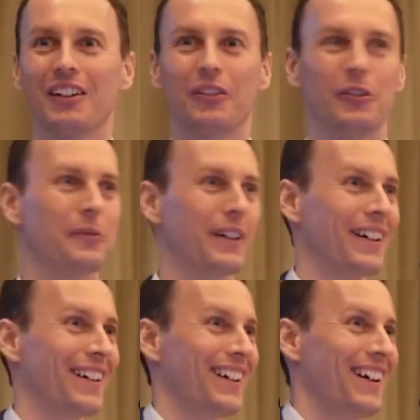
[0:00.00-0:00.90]

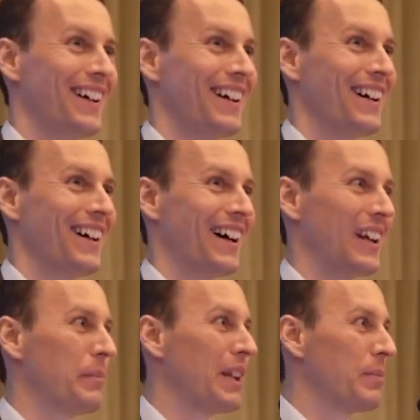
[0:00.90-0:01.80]
Are
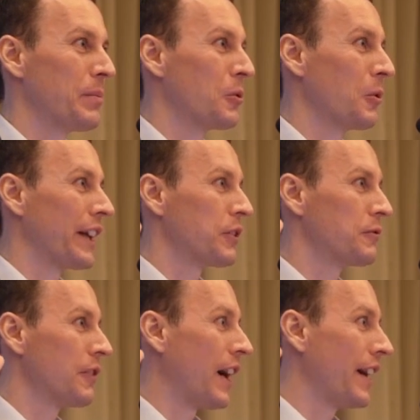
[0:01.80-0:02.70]
there many people who like to
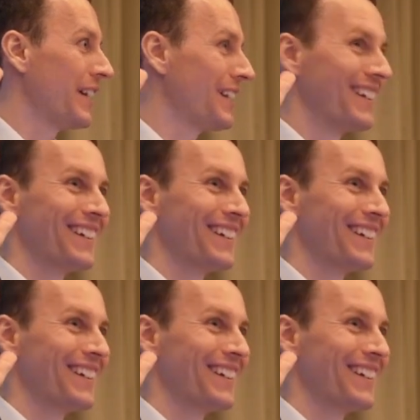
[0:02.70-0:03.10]
fly?